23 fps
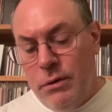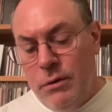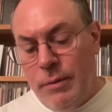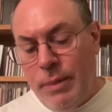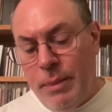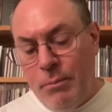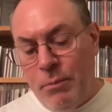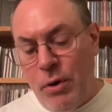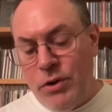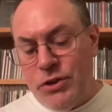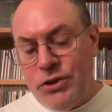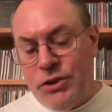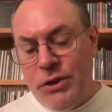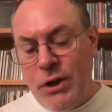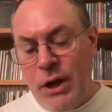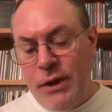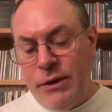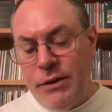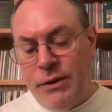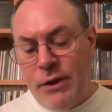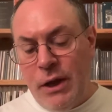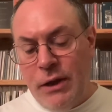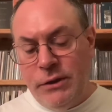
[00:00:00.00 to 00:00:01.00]
March
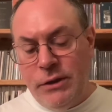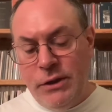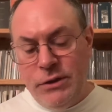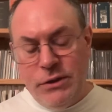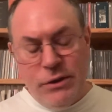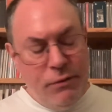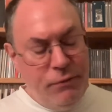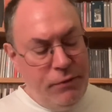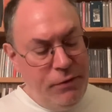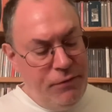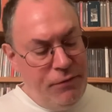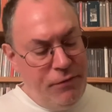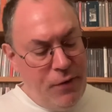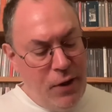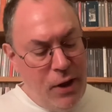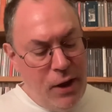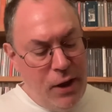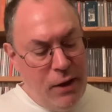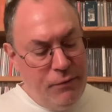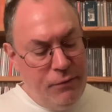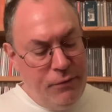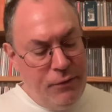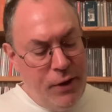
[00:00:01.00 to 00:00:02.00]
9th,
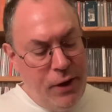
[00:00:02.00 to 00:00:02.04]
1975.